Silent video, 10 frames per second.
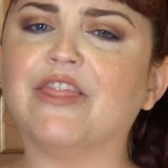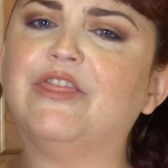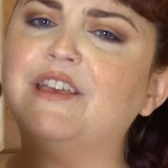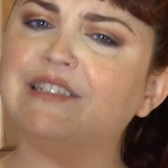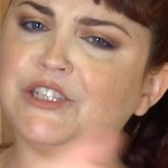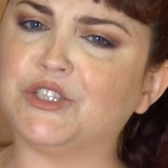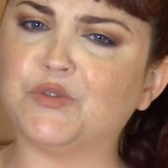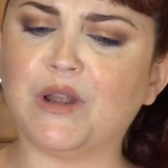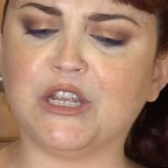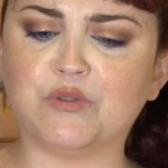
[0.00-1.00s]
This is
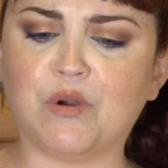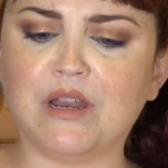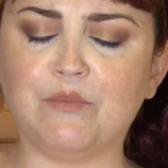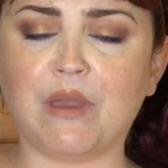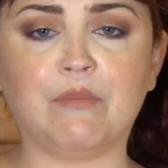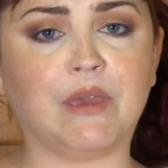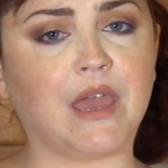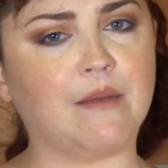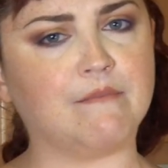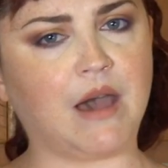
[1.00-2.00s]
2020, baby,
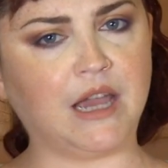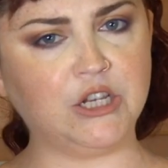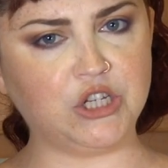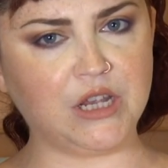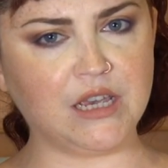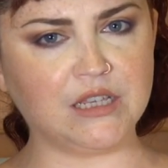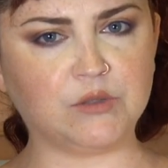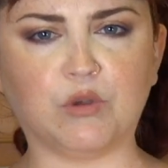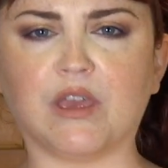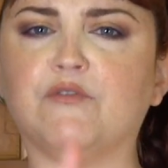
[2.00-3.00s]
and my cheese
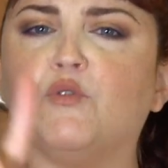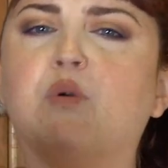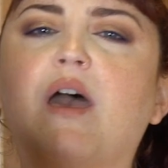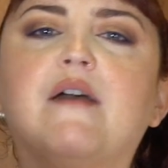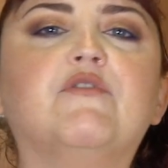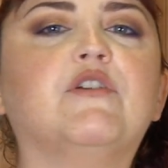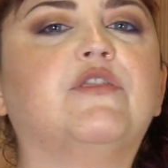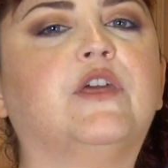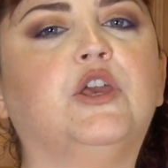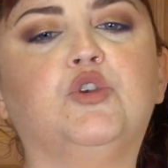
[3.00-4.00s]
will give you
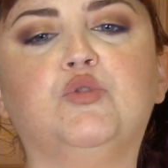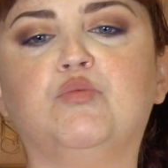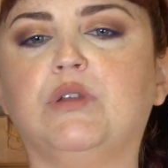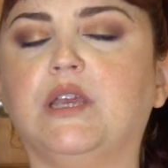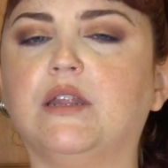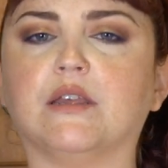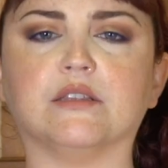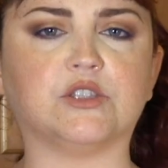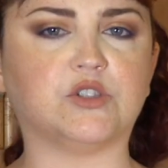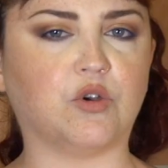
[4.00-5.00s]
everything you need
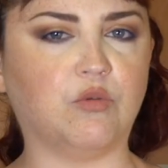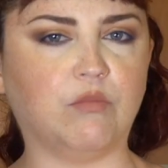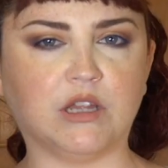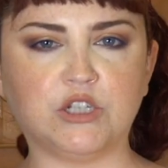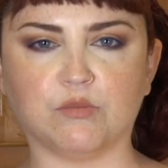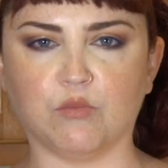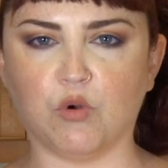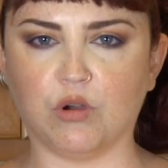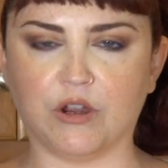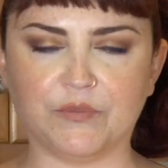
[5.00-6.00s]
and so much
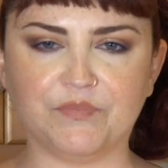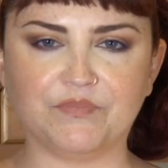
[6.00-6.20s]
more.